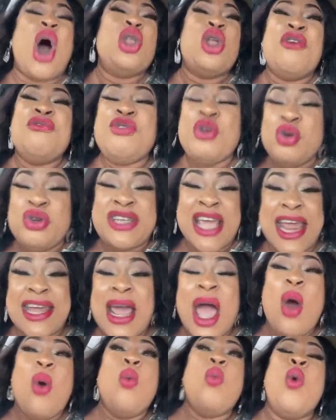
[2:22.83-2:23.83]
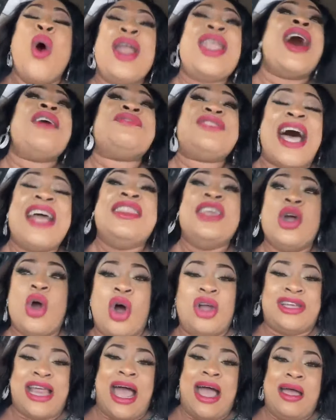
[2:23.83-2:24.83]
all of you dead, one after the
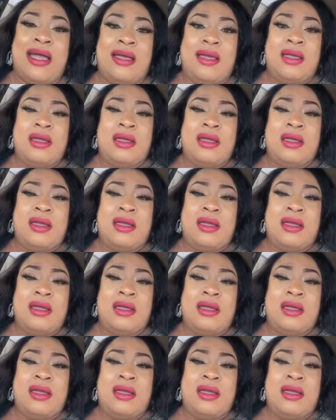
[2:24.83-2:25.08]
other.